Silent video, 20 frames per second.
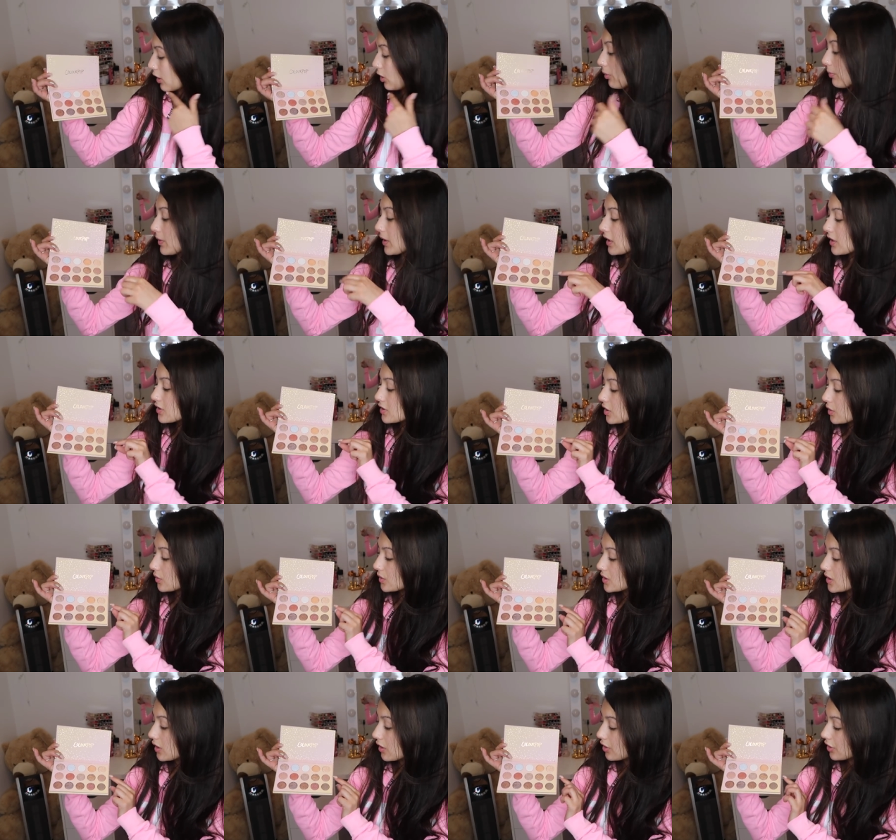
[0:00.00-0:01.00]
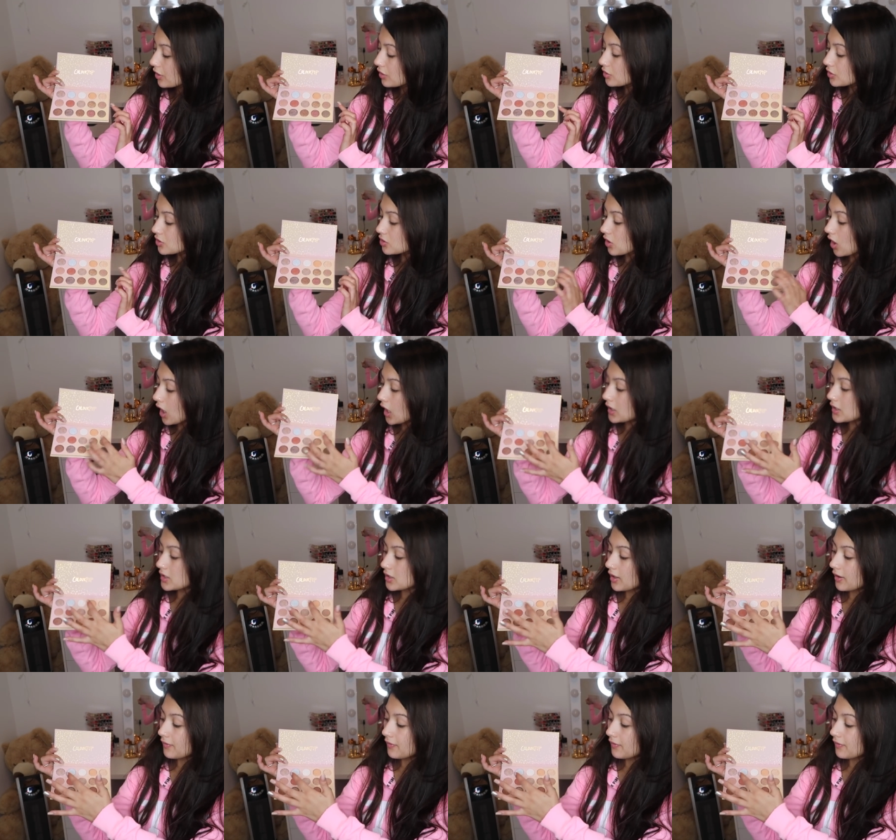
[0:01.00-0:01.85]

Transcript: out because there was a little dot